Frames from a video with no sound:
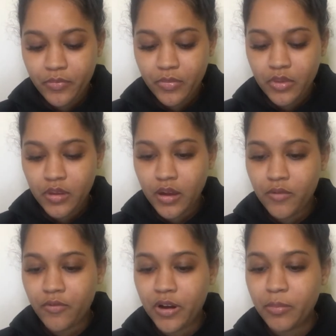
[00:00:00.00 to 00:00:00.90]
I've
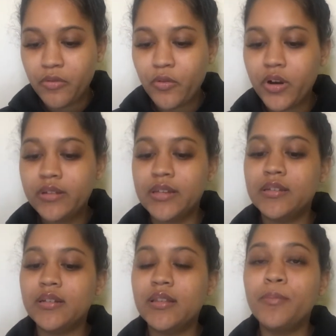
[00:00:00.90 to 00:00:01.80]
read before because I took
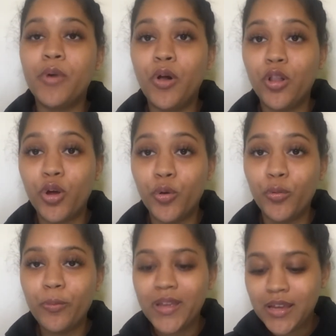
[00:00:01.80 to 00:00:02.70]
them all home
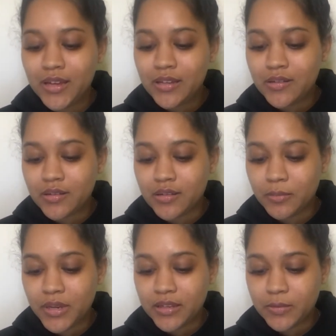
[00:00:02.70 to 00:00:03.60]
just to make
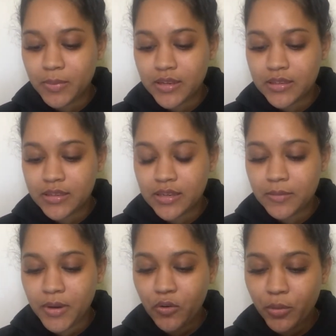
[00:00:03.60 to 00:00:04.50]
space in my
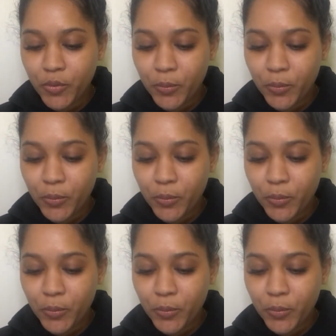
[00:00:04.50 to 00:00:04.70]
dorm room.